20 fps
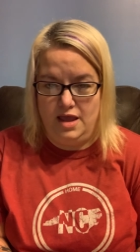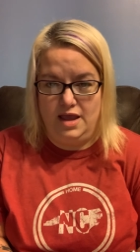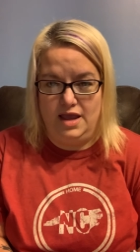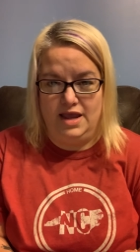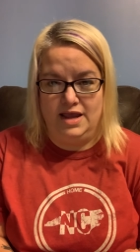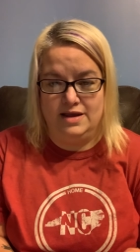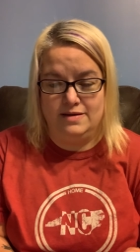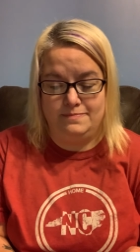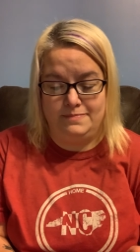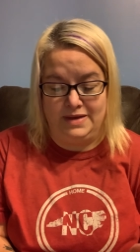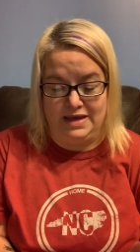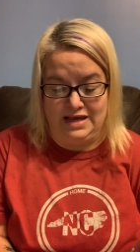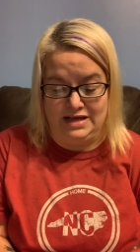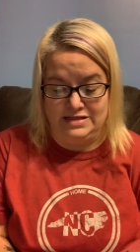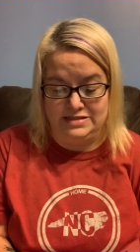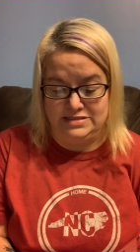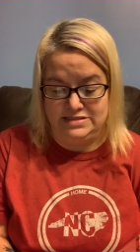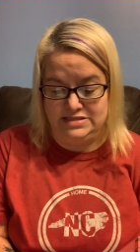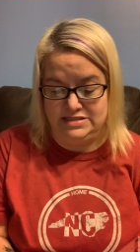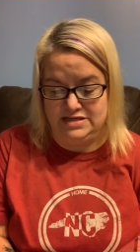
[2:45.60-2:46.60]
it
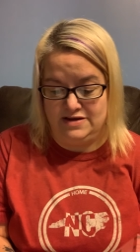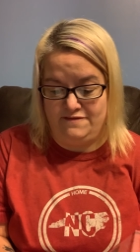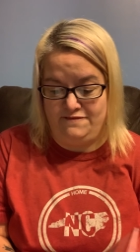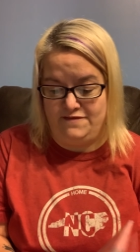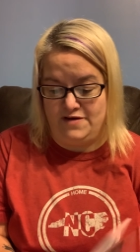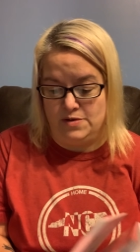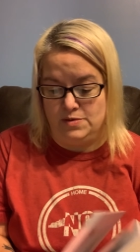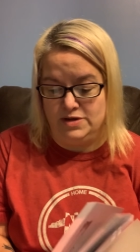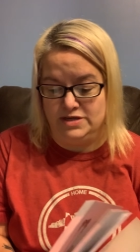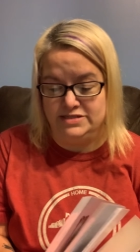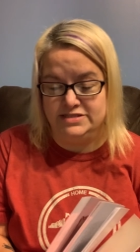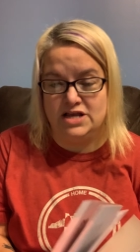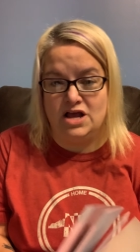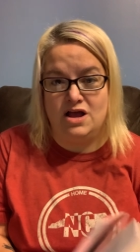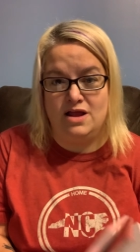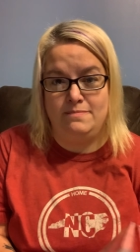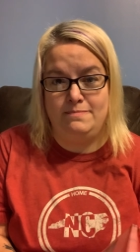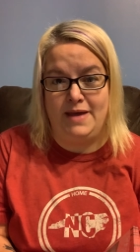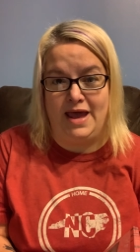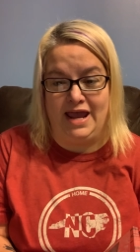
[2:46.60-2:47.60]
means focus
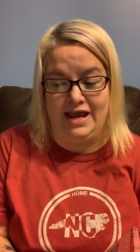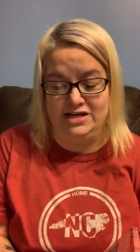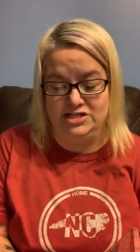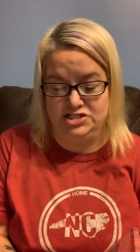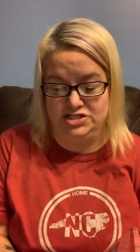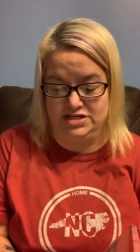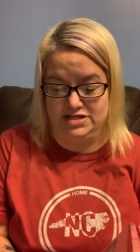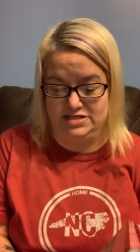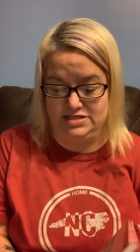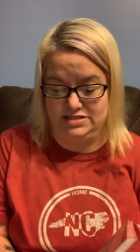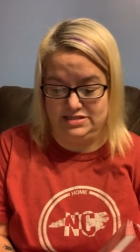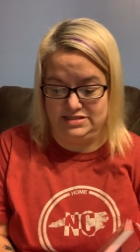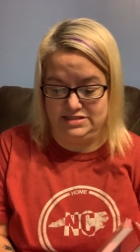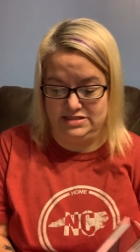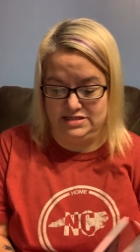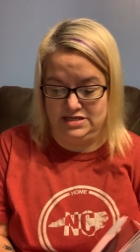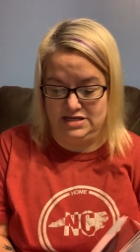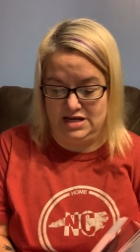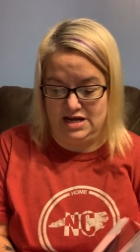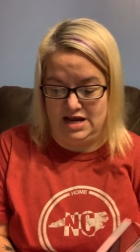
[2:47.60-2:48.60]
on patience
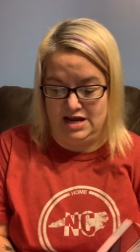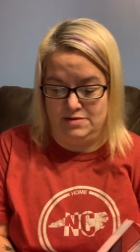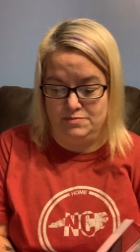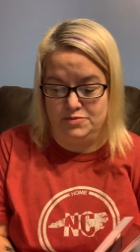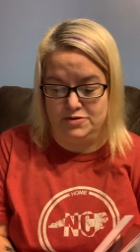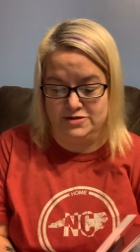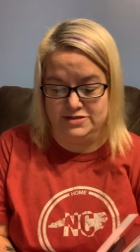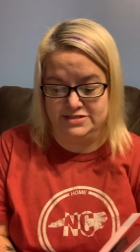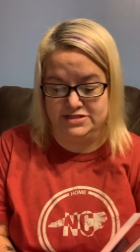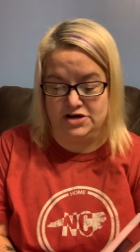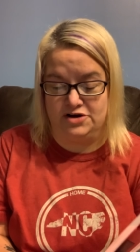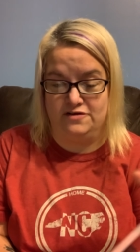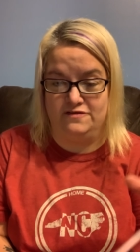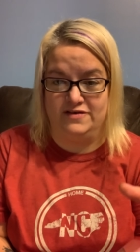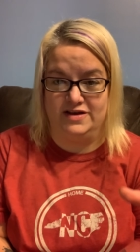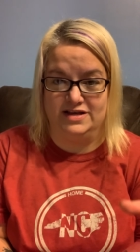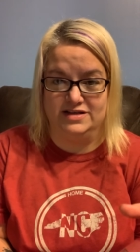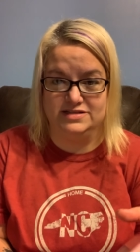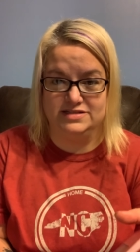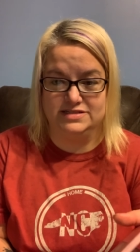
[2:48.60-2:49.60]
and
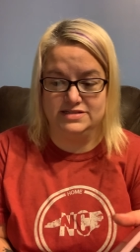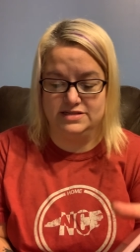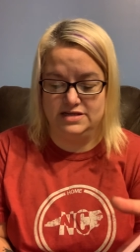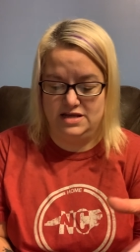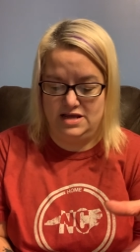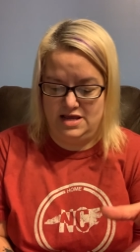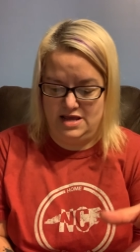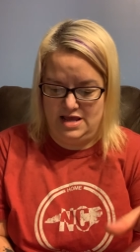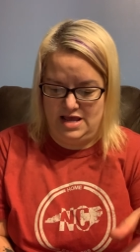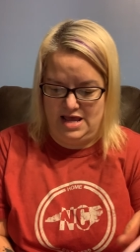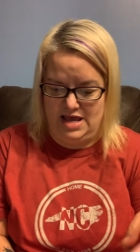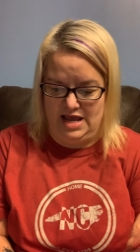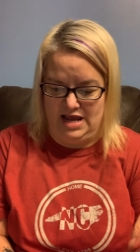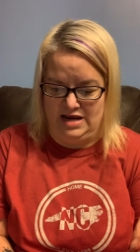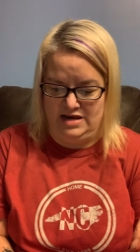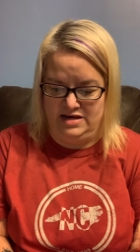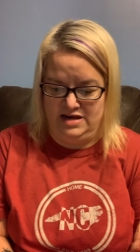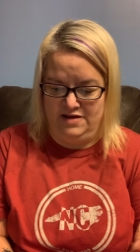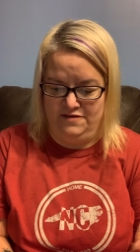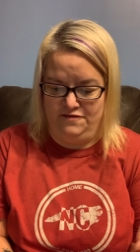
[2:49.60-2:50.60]
perseverance.
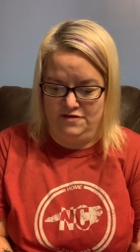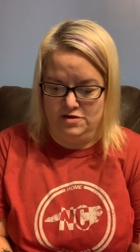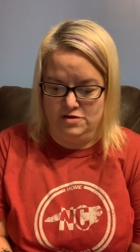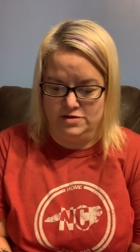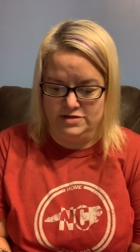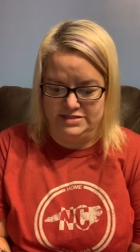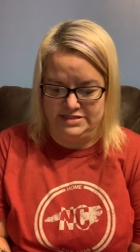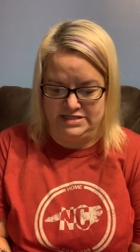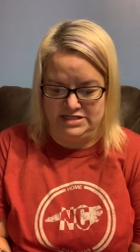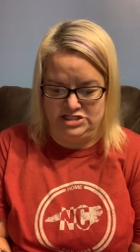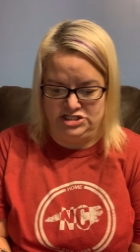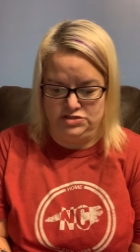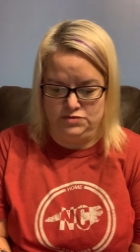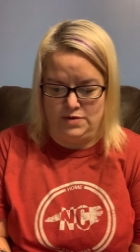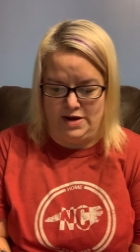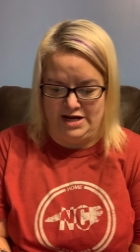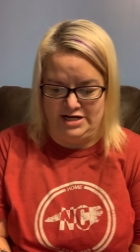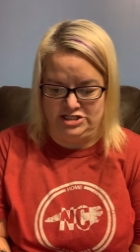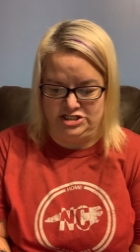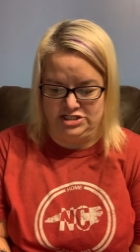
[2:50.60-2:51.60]
In difficult
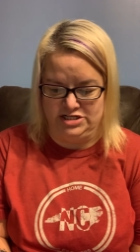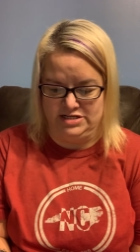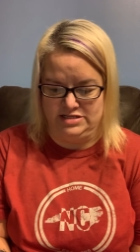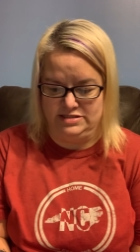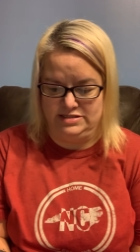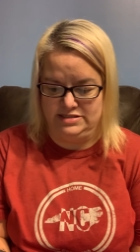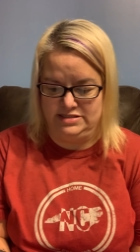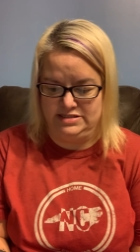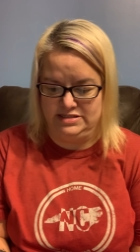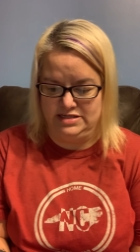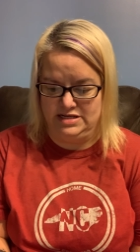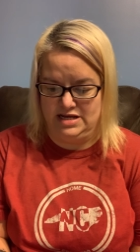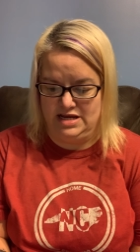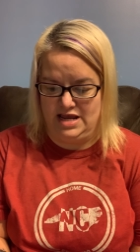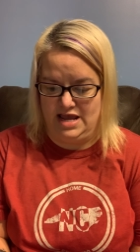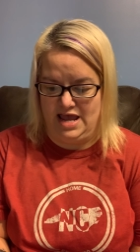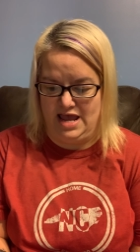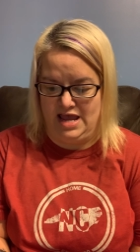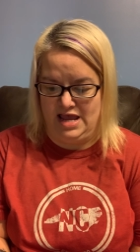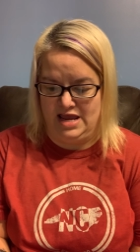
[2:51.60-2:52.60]
situations,
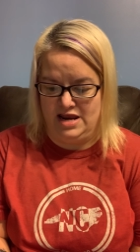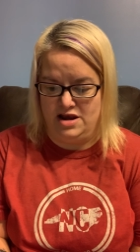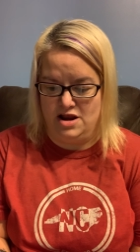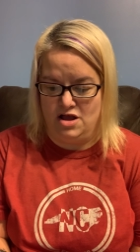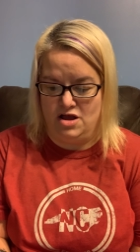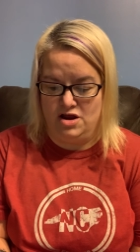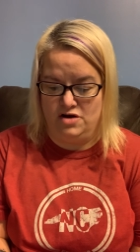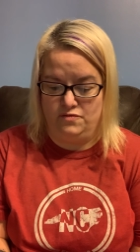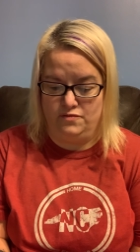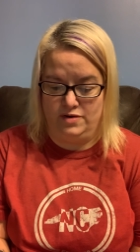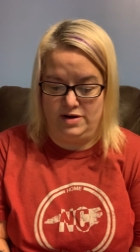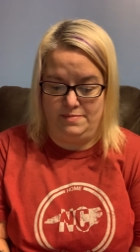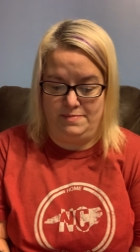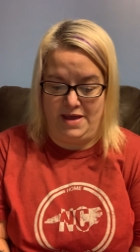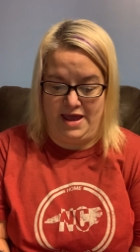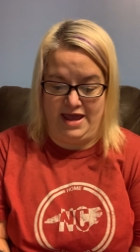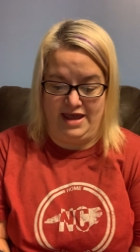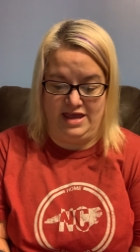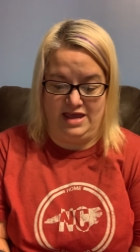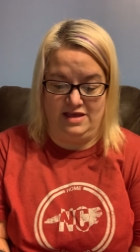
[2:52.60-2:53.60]
and on
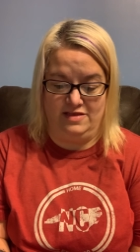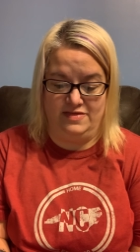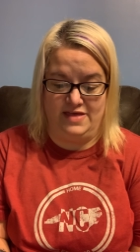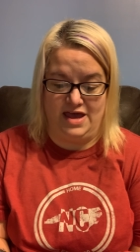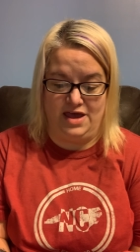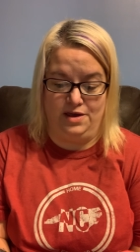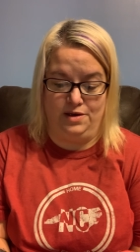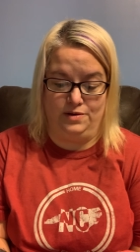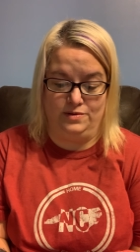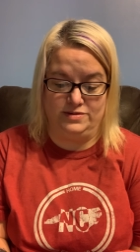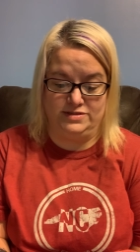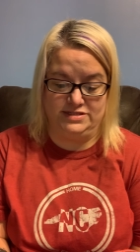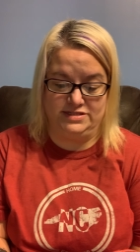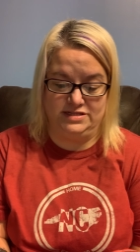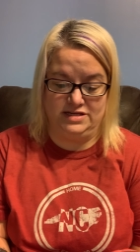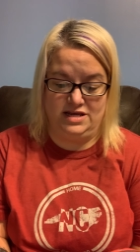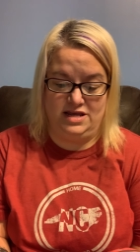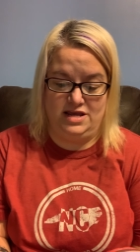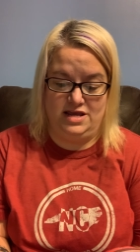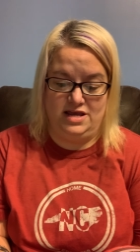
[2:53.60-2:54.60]
repaying those
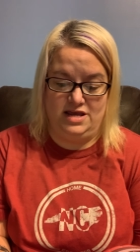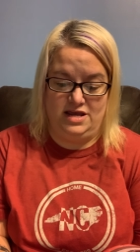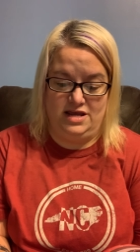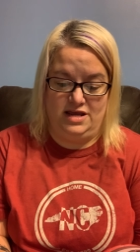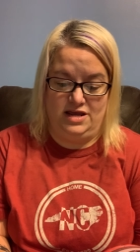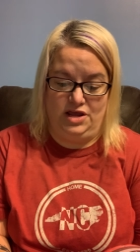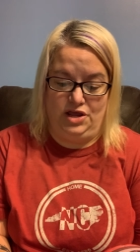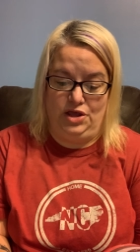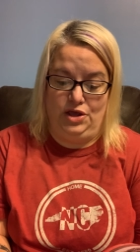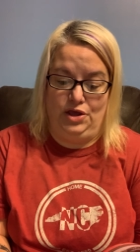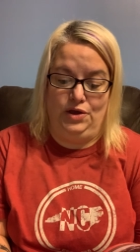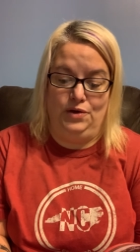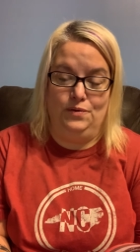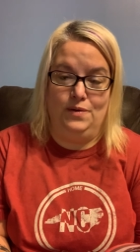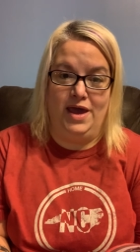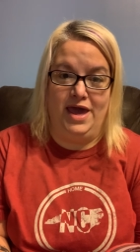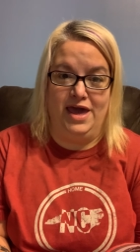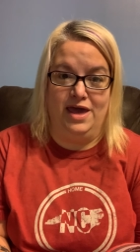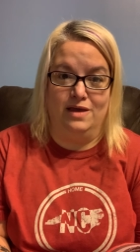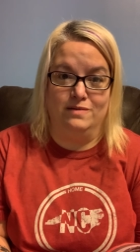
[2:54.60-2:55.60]
who
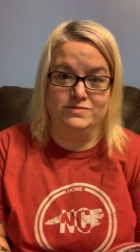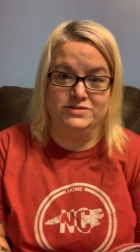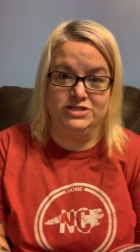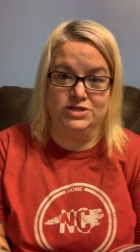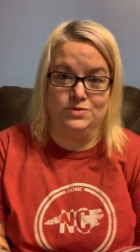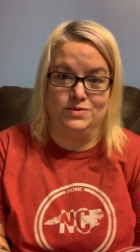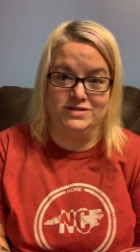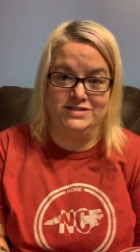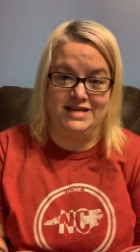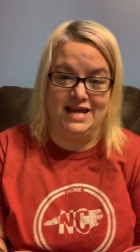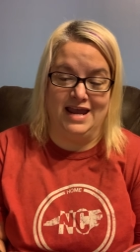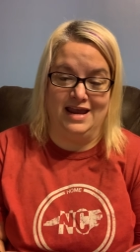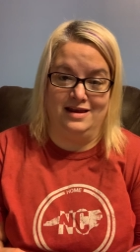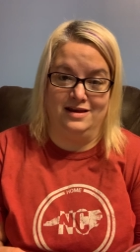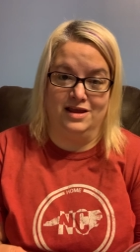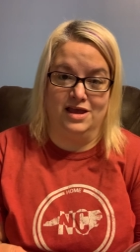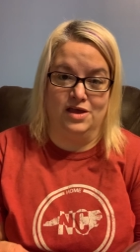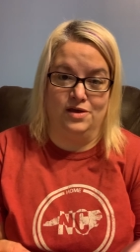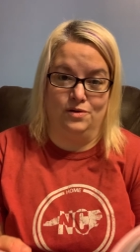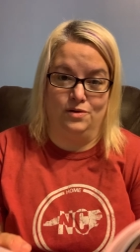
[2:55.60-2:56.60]
help to attain
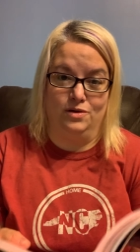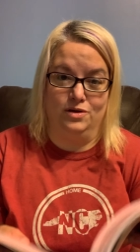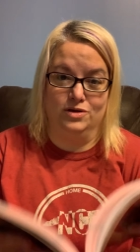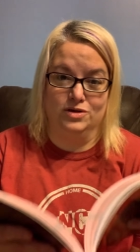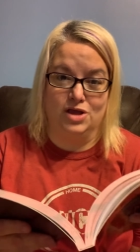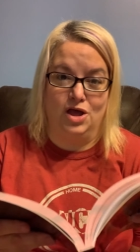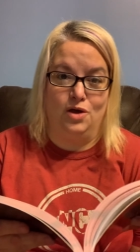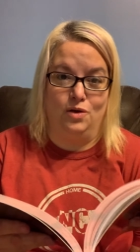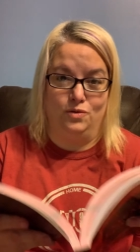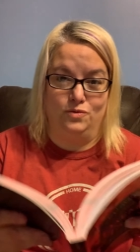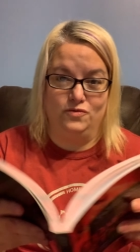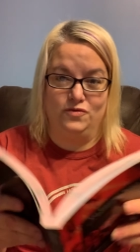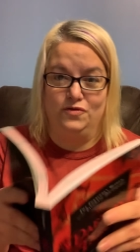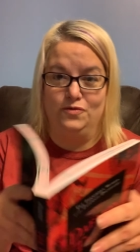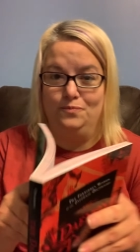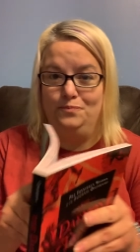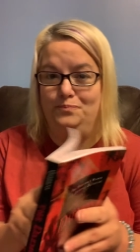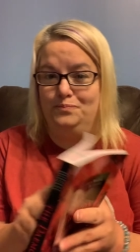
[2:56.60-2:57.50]
their goals.